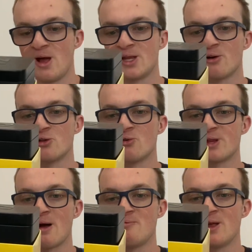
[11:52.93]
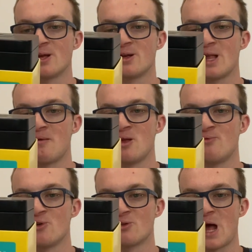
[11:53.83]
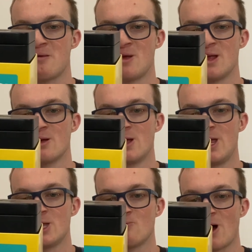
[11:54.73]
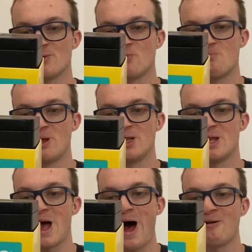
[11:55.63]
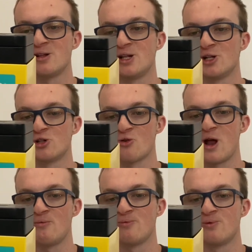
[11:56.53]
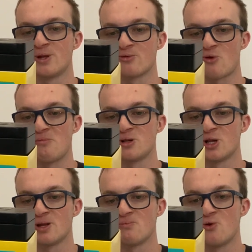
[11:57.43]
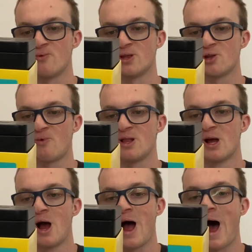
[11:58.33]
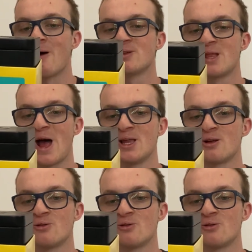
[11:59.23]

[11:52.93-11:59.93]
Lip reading: It's a little something yummy for your tummy. Here's a wonderful minty after dinner treat with scrumptious, smooth and sweet aftertaste